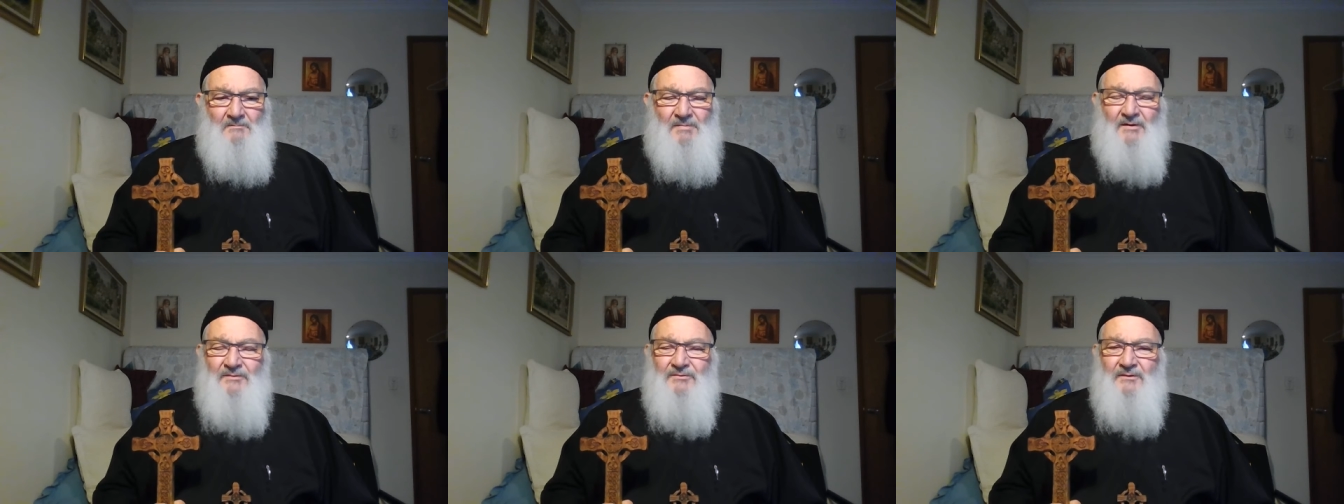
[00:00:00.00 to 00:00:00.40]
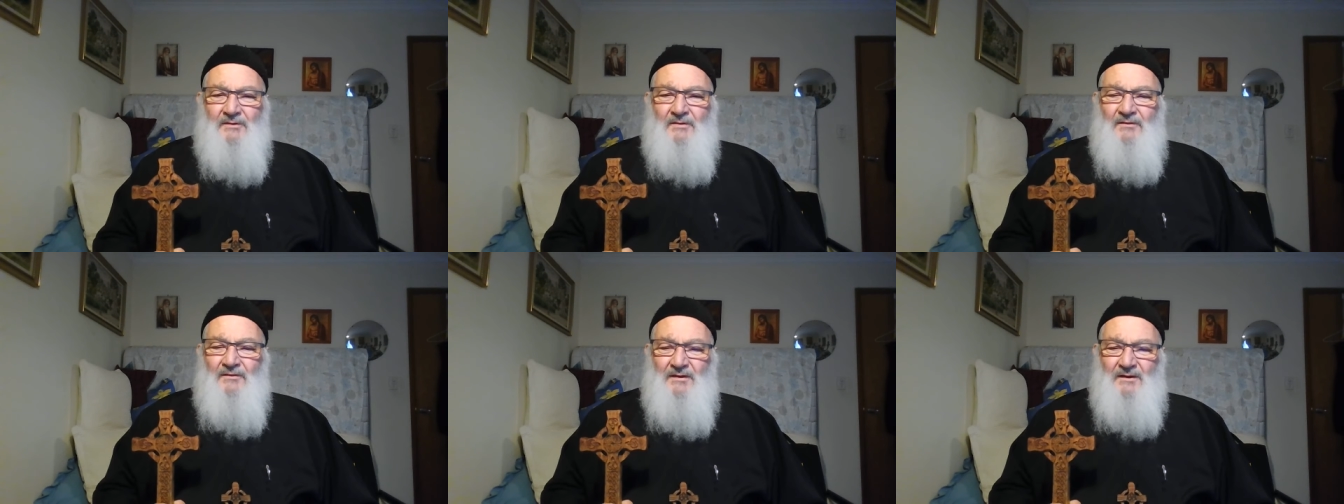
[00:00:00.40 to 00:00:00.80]
But
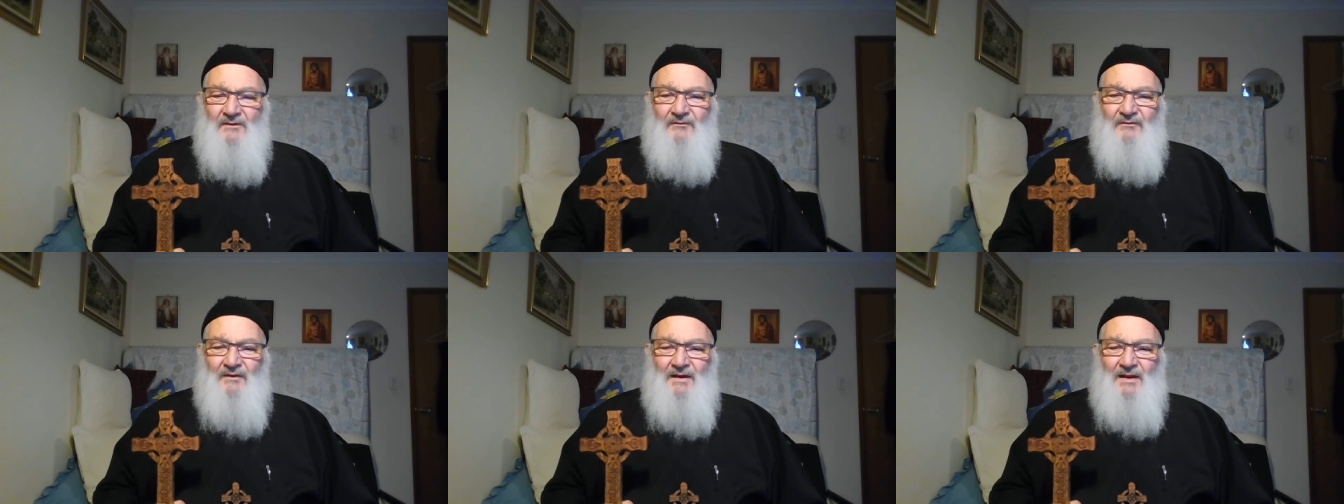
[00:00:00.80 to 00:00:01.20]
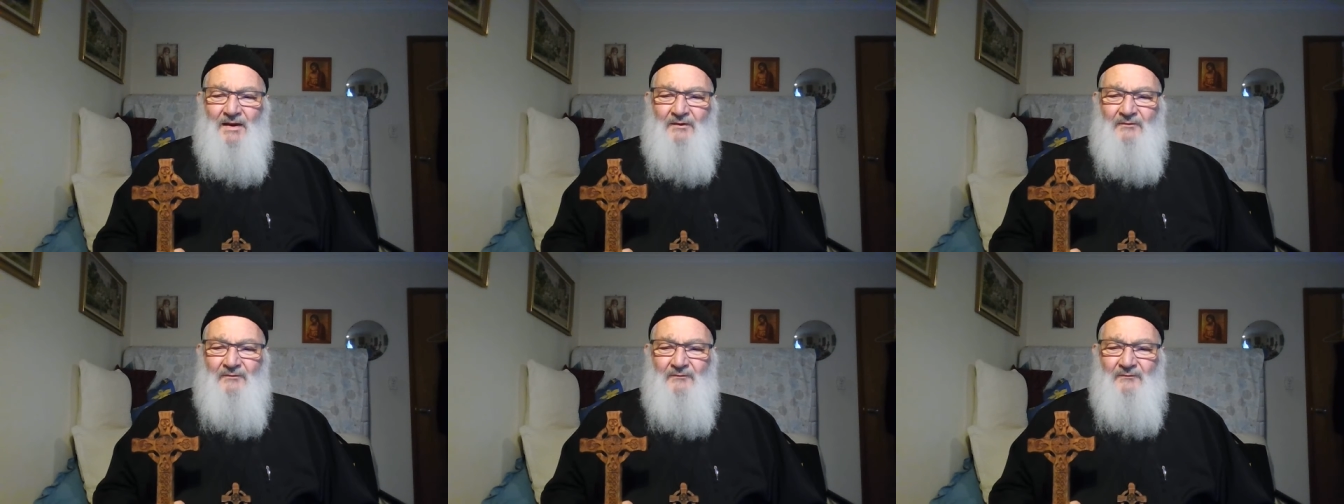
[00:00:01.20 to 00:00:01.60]
these
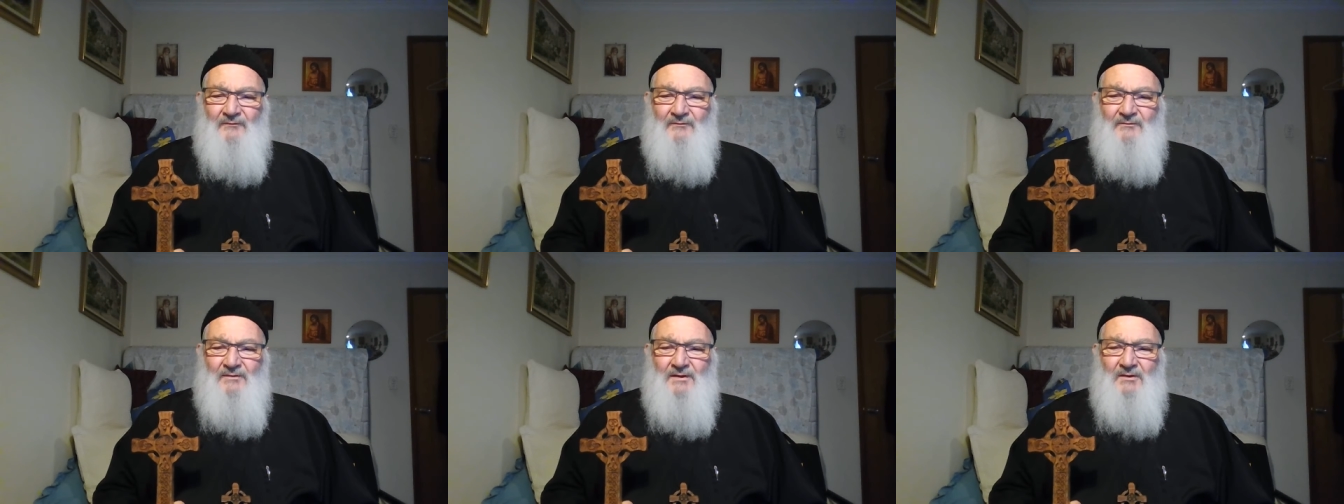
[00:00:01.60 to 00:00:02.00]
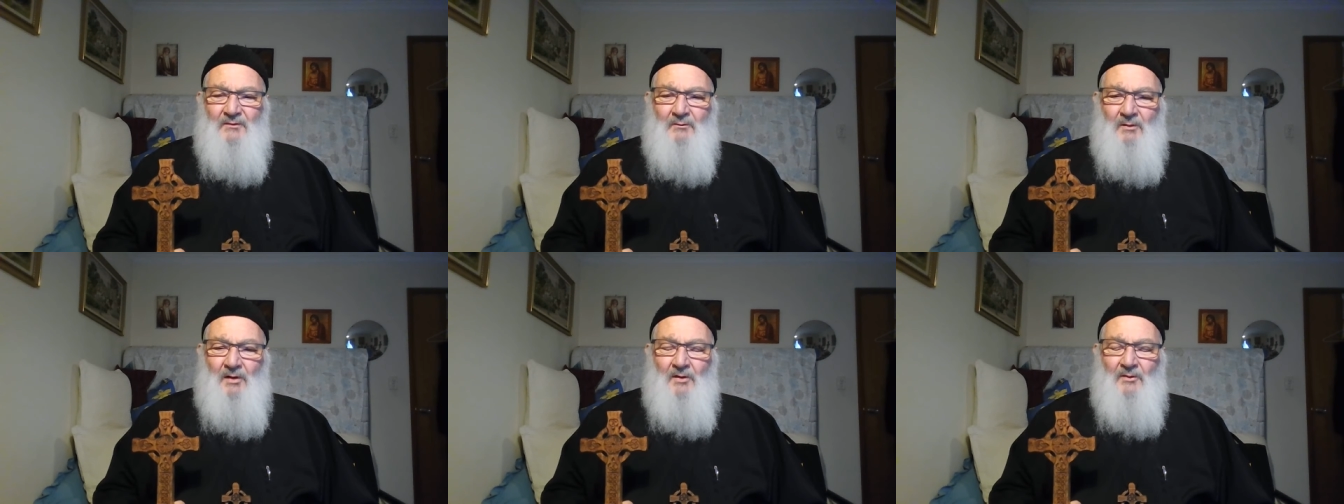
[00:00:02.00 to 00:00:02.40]
letters he
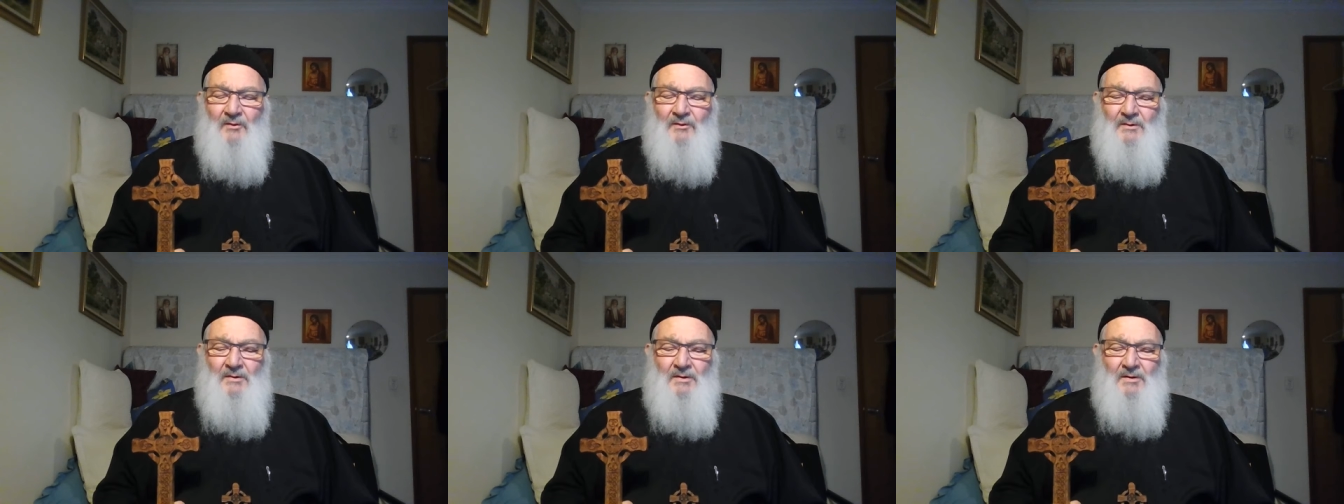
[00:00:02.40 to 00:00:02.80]
wrote